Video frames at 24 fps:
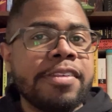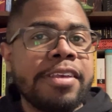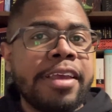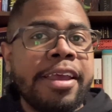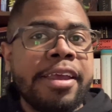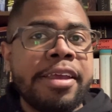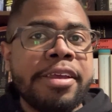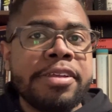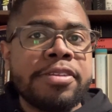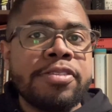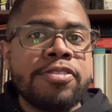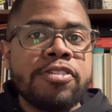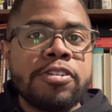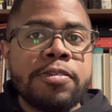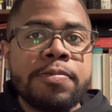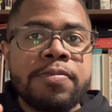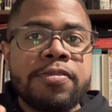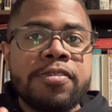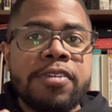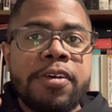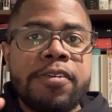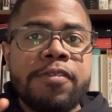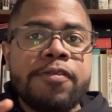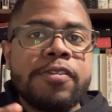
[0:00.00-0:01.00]
and in
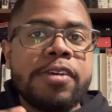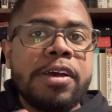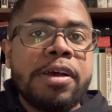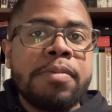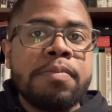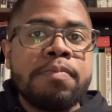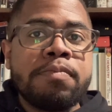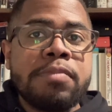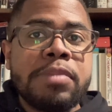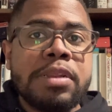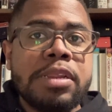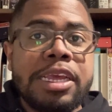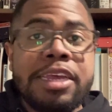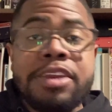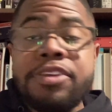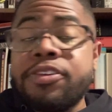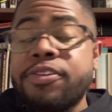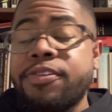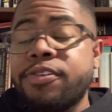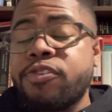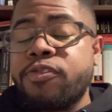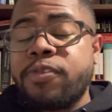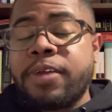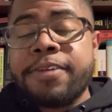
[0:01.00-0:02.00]
terms of
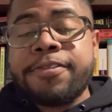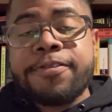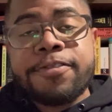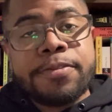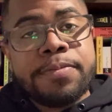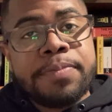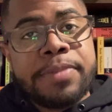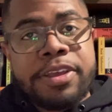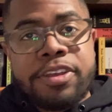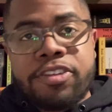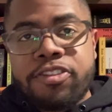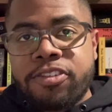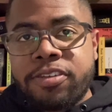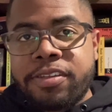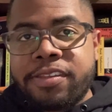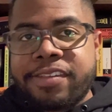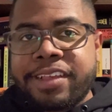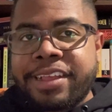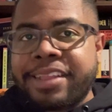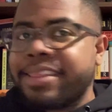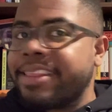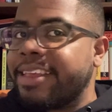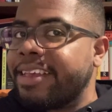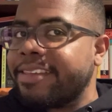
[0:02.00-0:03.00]
linear transformations
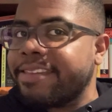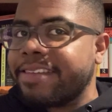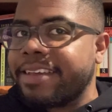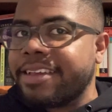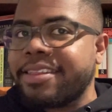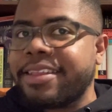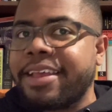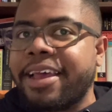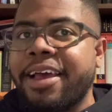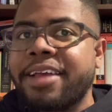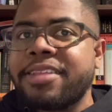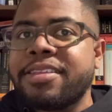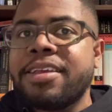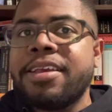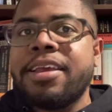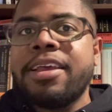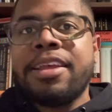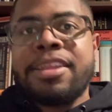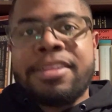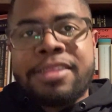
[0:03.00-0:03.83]
and things like that,